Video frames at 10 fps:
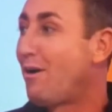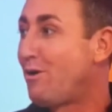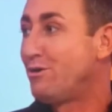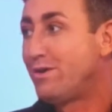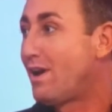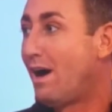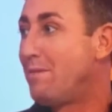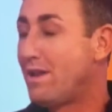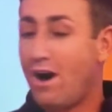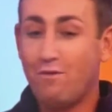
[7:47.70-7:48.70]
couldn't, I
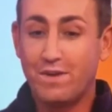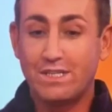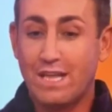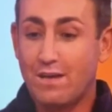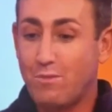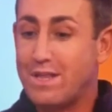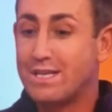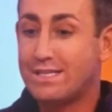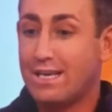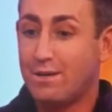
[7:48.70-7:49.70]
mean, obviously when you
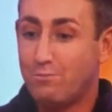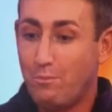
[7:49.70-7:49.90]
see,